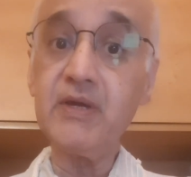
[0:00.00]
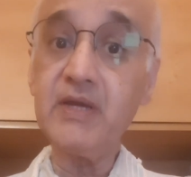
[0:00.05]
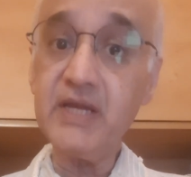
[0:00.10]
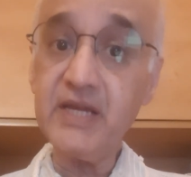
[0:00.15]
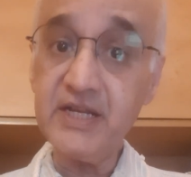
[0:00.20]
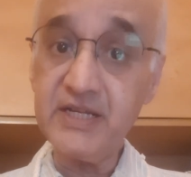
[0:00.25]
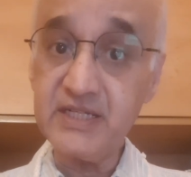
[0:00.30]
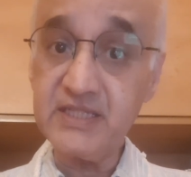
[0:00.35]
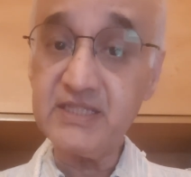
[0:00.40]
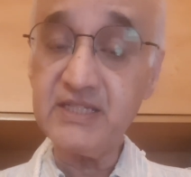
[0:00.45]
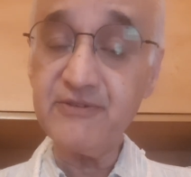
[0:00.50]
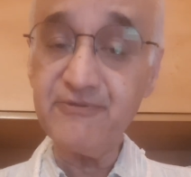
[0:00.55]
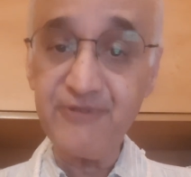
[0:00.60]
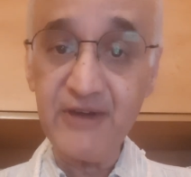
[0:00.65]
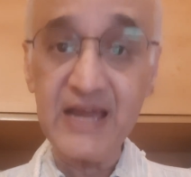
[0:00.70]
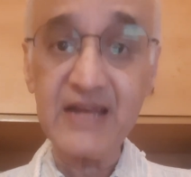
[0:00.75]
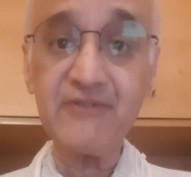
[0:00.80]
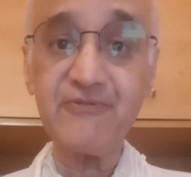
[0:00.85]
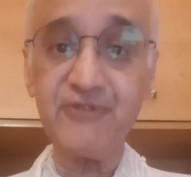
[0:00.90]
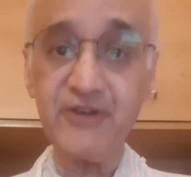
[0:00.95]
It is in
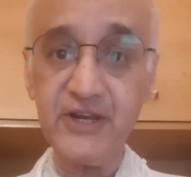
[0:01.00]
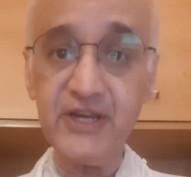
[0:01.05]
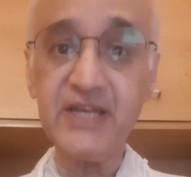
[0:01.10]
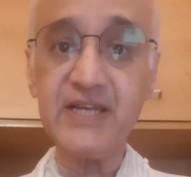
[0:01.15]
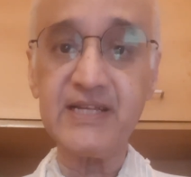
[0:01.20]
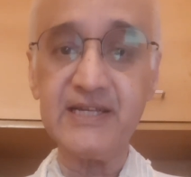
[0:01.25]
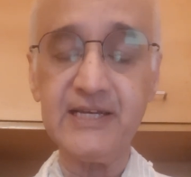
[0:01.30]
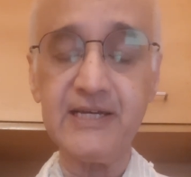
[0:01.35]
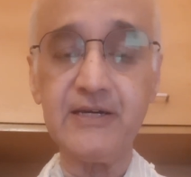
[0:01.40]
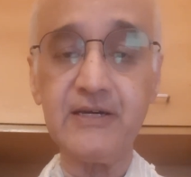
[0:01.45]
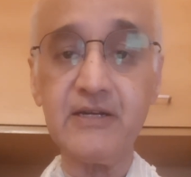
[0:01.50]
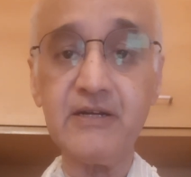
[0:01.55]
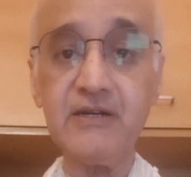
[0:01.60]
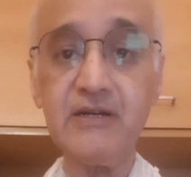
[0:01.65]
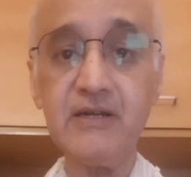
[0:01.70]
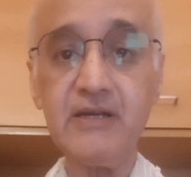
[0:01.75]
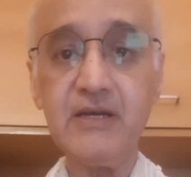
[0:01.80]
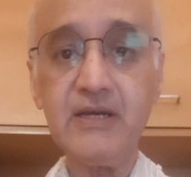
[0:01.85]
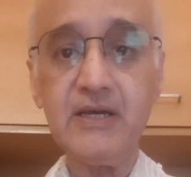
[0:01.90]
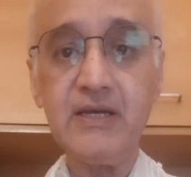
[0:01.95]
fact very clear
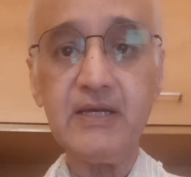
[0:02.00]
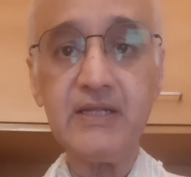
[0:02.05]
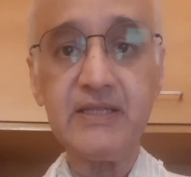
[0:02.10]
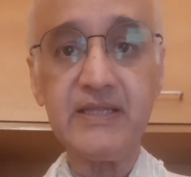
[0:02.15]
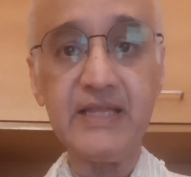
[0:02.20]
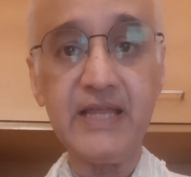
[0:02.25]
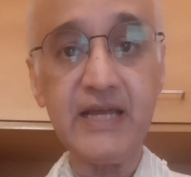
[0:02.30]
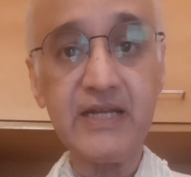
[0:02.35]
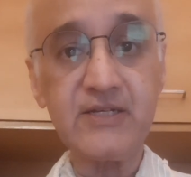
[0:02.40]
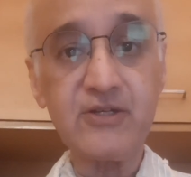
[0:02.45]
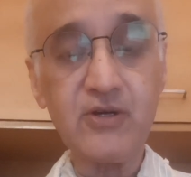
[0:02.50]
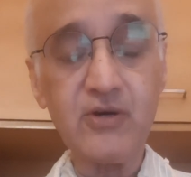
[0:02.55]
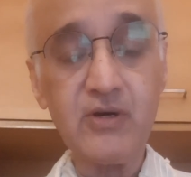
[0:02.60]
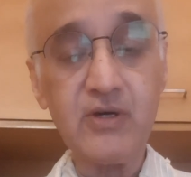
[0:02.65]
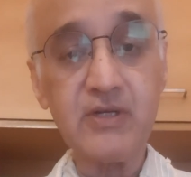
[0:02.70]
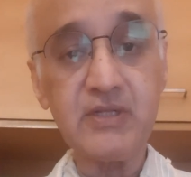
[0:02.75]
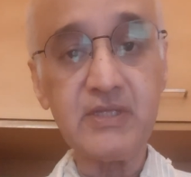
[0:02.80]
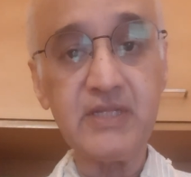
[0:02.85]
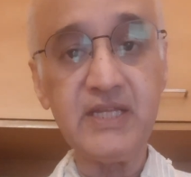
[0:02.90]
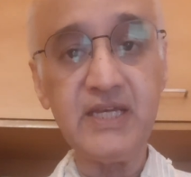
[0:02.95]
that
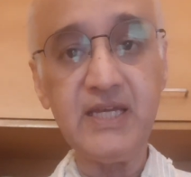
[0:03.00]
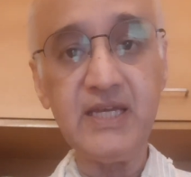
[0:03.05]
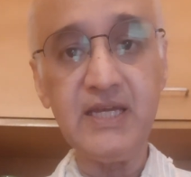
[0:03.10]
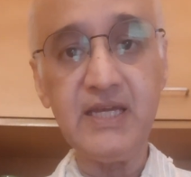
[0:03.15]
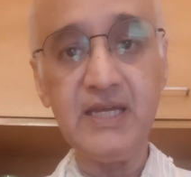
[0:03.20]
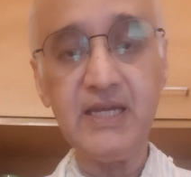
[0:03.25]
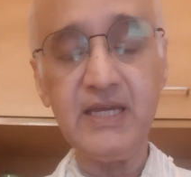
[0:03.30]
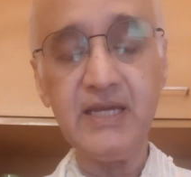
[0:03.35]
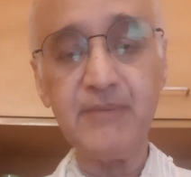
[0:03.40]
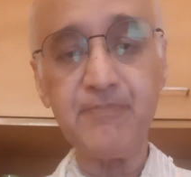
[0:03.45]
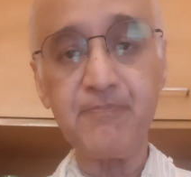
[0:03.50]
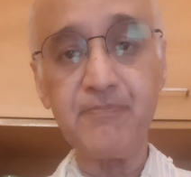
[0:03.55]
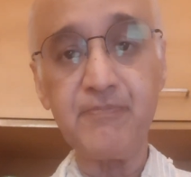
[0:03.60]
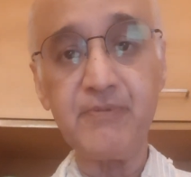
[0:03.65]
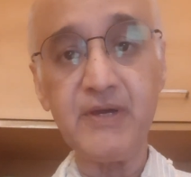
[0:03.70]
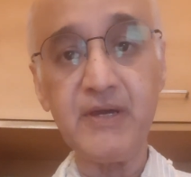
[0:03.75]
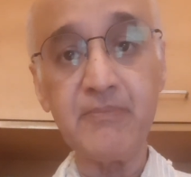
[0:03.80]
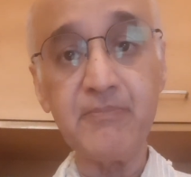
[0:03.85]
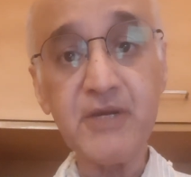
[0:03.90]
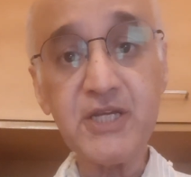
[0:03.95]
the
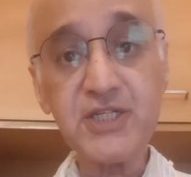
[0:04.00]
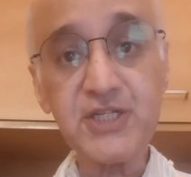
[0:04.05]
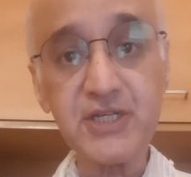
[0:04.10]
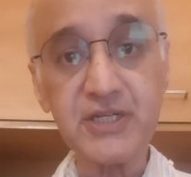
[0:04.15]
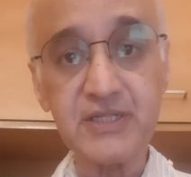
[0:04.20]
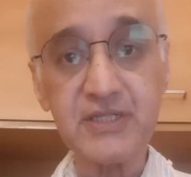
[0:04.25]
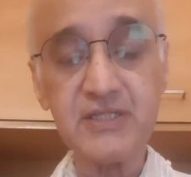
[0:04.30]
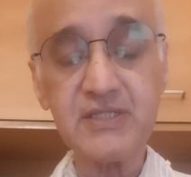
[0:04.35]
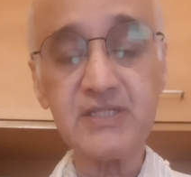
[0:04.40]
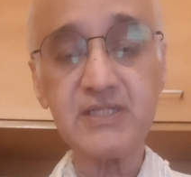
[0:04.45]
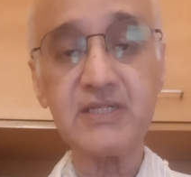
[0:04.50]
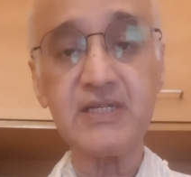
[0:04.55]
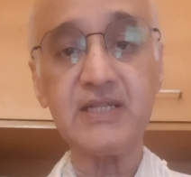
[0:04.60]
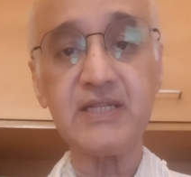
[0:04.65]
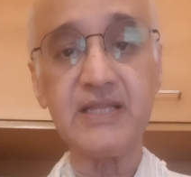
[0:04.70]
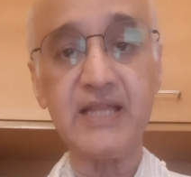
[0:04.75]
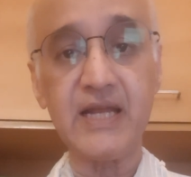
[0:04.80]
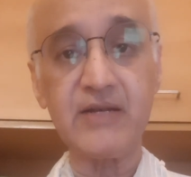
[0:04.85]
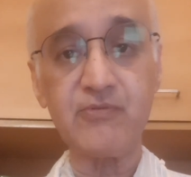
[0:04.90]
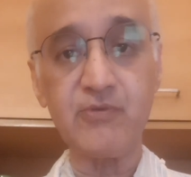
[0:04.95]
emissions
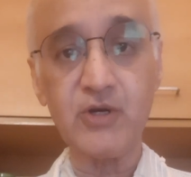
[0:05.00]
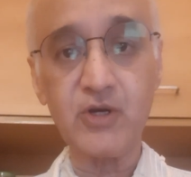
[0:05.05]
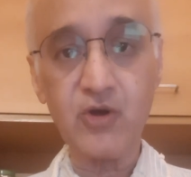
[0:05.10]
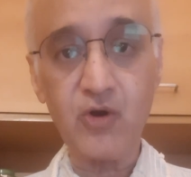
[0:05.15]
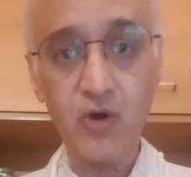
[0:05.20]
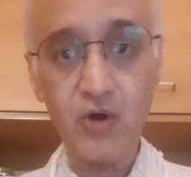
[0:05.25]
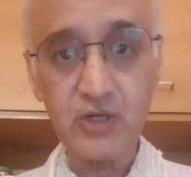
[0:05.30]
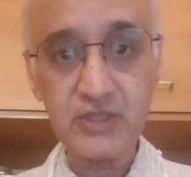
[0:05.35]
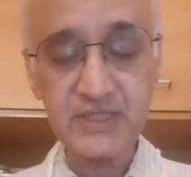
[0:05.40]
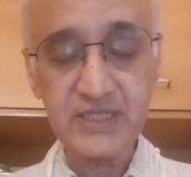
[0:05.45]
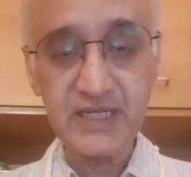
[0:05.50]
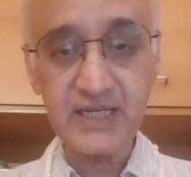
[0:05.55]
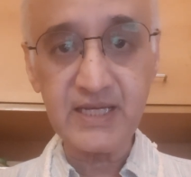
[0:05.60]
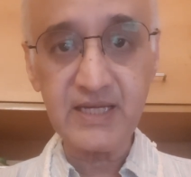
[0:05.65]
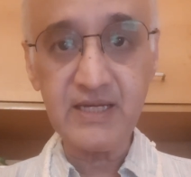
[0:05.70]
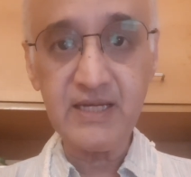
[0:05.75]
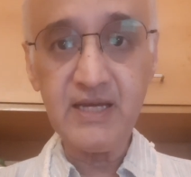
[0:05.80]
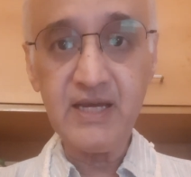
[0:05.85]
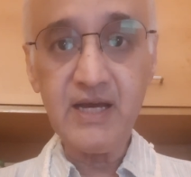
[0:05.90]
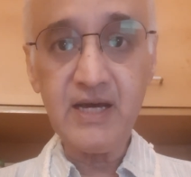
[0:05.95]
that were
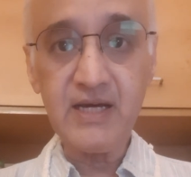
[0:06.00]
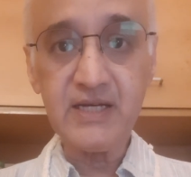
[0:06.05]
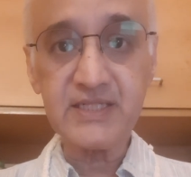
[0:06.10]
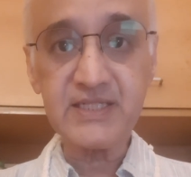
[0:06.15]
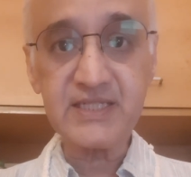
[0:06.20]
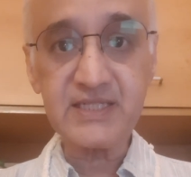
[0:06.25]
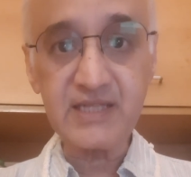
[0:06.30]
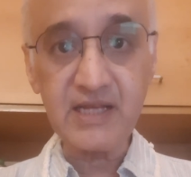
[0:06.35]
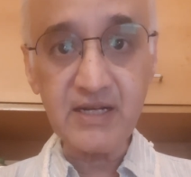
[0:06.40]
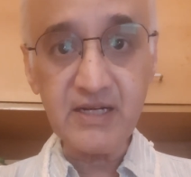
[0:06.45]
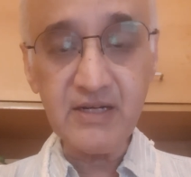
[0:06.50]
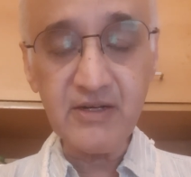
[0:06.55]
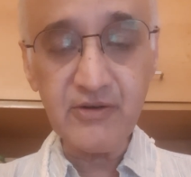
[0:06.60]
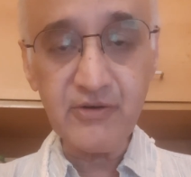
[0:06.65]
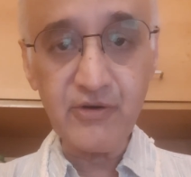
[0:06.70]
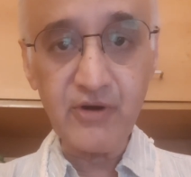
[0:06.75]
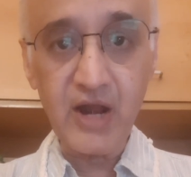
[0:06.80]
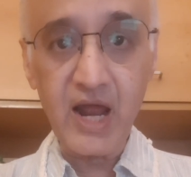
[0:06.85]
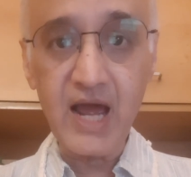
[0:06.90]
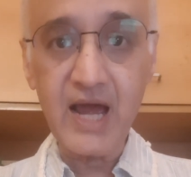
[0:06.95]
causing a sudden
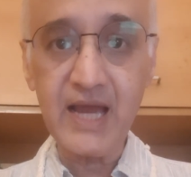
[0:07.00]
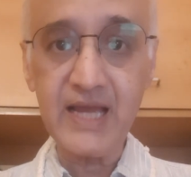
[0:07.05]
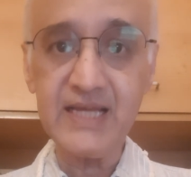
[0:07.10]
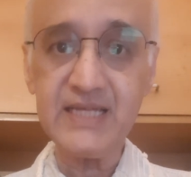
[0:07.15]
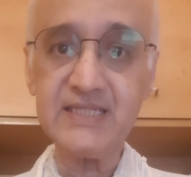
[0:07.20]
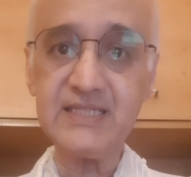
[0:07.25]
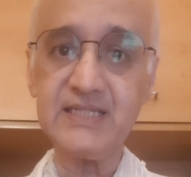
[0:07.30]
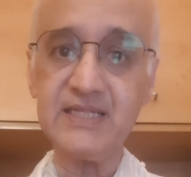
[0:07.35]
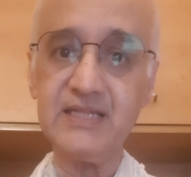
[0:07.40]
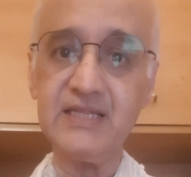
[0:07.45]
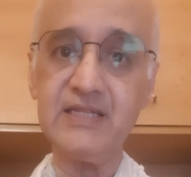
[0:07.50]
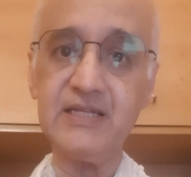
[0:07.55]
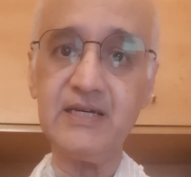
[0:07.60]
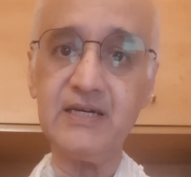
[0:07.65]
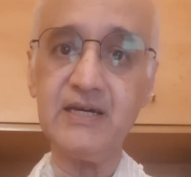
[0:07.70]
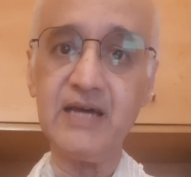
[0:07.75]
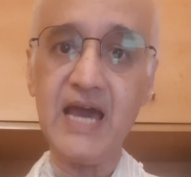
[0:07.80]
rise in the